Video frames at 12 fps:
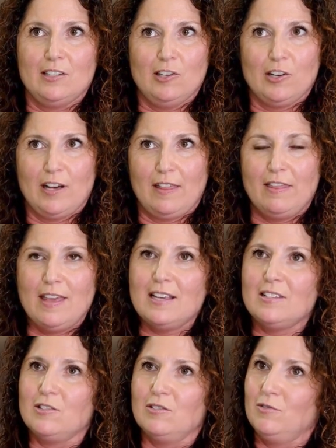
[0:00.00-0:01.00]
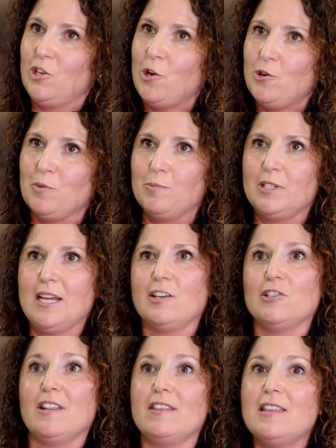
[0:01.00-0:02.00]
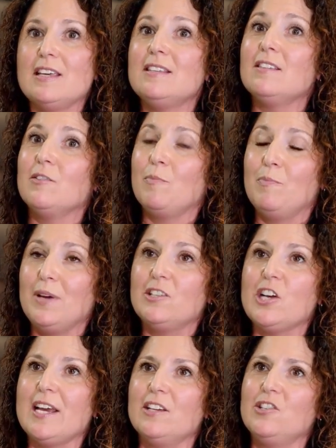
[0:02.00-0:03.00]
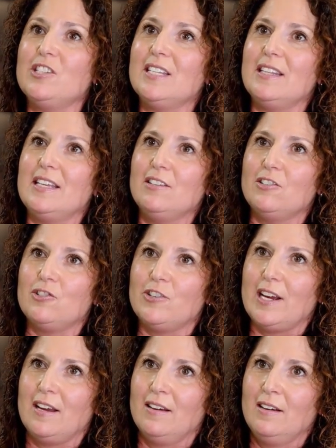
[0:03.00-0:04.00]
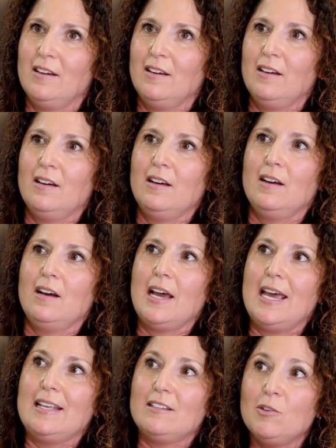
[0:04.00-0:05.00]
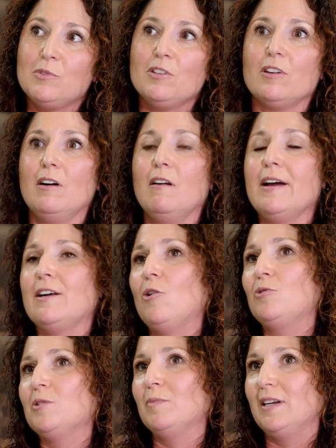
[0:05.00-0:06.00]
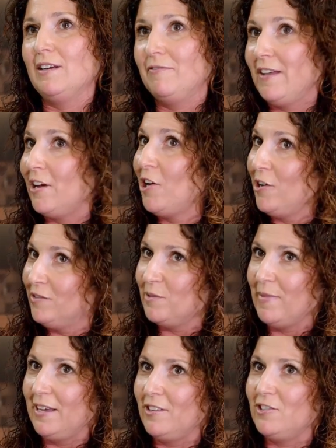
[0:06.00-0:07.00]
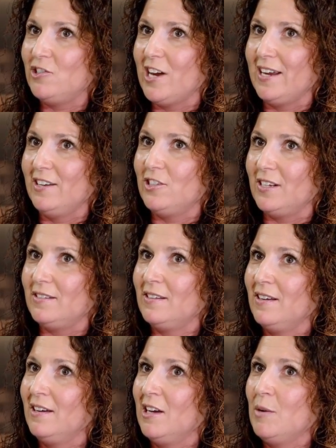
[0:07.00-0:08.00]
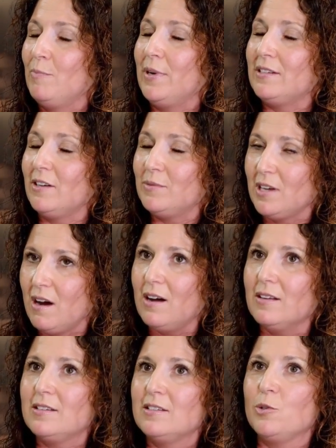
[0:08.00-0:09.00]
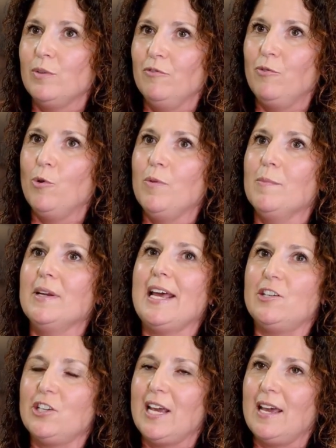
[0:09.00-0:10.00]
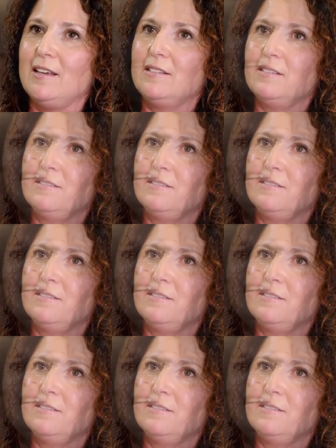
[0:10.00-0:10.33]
look at this and token protection. And these are the big changes in the industry. It's up to the client ultimately if they're going to make those changes, but it's up to us to inform them and educate.